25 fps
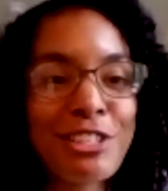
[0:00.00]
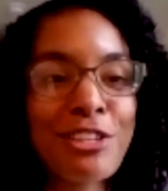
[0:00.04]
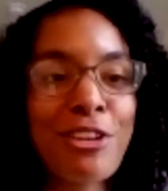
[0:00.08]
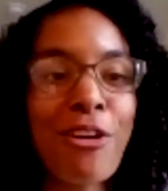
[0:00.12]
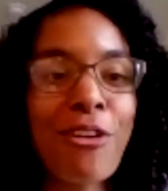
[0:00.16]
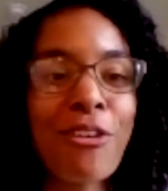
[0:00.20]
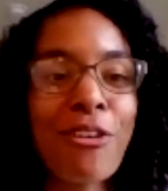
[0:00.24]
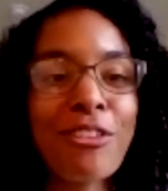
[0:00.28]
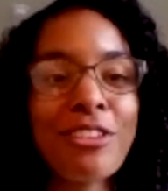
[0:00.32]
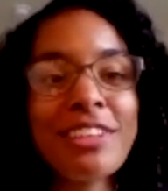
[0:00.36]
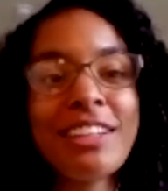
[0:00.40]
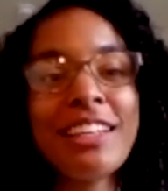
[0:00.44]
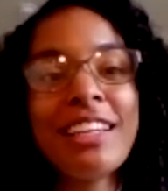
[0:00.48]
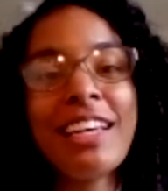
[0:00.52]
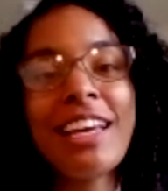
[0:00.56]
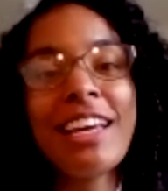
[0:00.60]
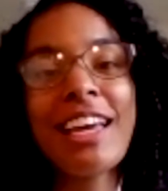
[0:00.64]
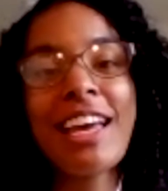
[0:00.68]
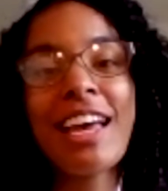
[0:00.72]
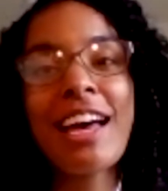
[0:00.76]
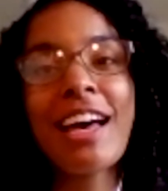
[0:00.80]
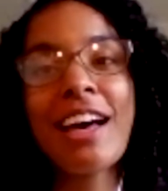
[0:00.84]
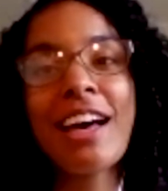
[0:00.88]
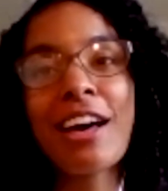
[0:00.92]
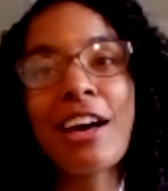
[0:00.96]
so
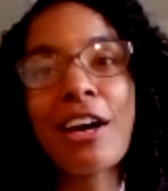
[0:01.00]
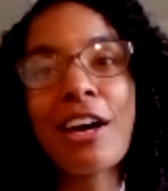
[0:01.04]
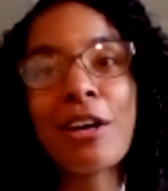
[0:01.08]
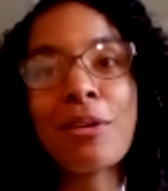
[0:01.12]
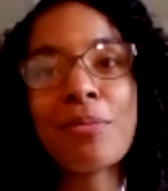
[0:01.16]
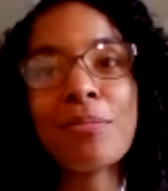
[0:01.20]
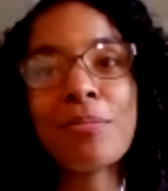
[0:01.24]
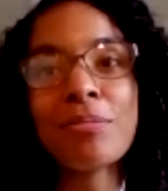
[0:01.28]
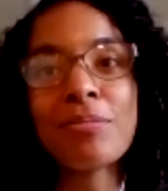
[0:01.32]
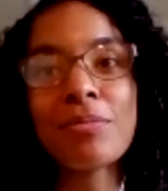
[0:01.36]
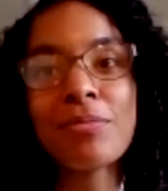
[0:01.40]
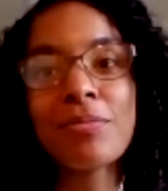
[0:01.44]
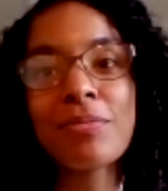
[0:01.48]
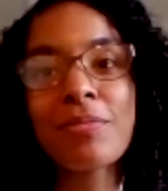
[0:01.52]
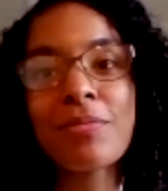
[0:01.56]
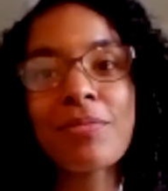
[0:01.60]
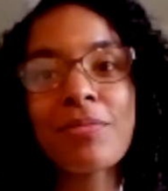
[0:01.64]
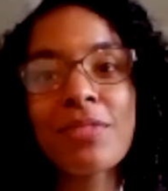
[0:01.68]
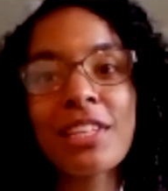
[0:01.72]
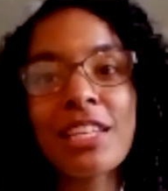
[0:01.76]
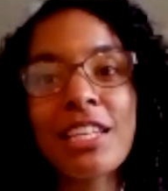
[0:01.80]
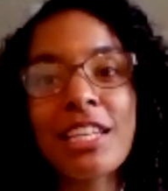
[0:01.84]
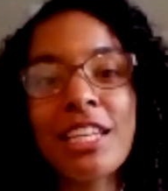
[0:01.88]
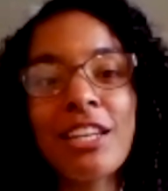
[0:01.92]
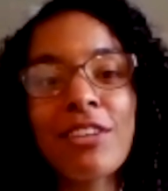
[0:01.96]
um,
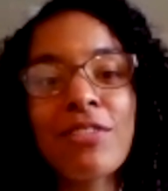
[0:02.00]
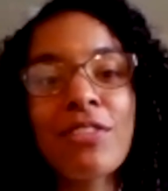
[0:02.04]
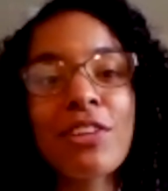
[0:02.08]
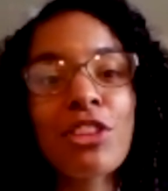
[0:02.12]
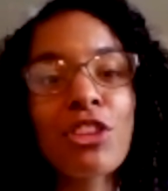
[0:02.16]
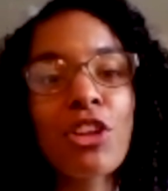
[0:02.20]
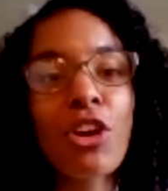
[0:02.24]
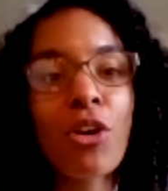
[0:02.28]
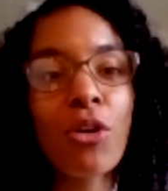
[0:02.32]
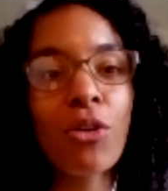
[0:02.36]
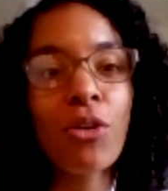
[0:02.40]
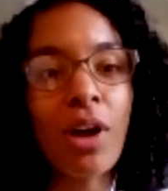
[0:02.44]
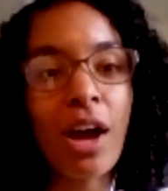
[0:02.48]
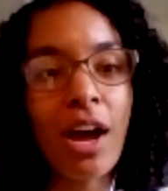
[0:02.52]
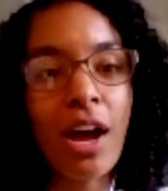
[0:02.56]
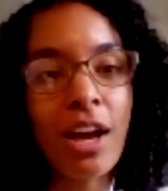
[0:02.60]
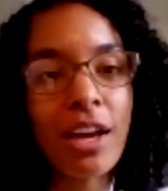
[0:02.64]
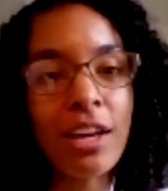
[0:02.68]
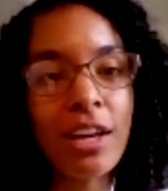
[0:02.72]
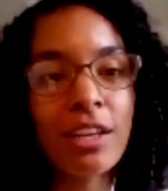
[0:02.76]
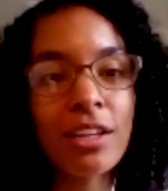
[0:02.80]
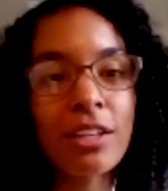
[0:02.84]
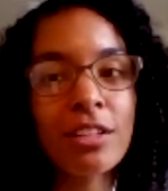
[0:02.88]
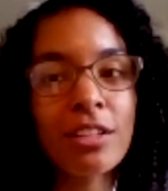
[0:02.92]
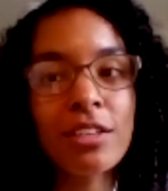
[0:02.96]
even though
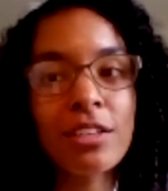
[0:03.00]
I